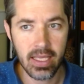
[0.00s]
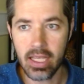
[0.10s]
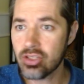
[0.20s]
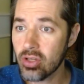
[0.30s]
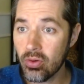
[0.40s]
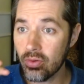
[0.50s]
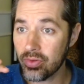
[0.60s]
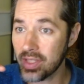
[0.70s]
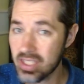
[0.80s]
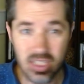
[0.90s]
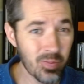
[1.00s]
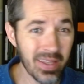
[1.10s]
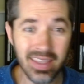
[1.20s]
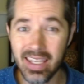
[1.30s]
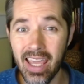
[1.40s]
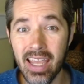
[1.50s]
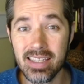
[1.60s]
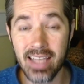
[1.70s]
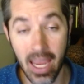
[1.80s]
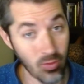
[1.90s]
And so this has been the
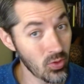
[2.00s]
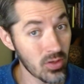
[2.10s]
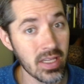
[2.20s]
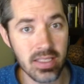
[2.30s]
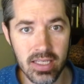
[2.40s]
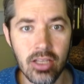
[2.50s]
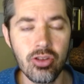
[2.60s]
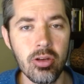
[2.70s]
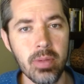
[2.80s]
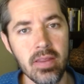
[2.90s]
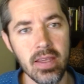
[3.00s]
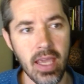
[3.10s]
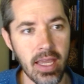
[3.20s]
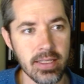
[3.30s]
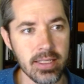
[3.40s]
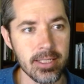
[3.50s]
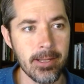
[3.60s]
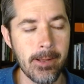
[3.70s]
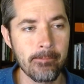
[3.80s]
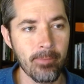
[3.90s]
case and will continue to be the case
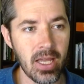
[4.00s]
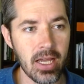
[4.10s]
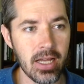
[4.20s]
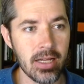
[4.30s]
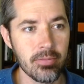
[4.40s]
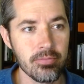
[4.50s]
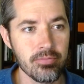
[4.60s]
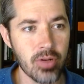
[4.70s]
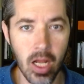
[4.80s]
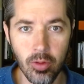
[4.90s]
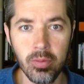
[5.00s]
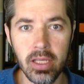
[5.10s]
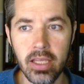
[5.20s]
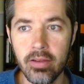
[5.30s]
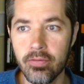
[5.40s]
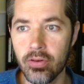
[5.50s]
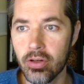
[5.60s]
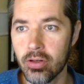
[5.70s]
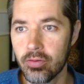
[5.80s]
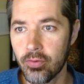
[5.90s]
um, probably
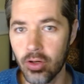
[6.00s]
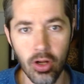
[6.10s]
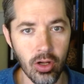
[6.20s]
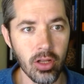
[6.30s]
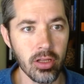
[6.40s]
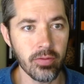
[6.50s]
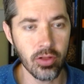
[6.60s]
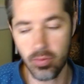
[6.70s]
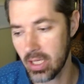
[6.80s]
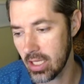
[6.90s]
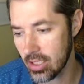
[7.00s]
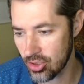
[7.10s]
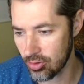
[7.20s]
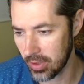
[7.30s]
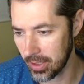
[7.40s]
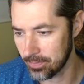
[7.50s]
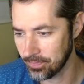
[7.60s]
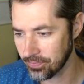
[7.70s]
for, for all of human history.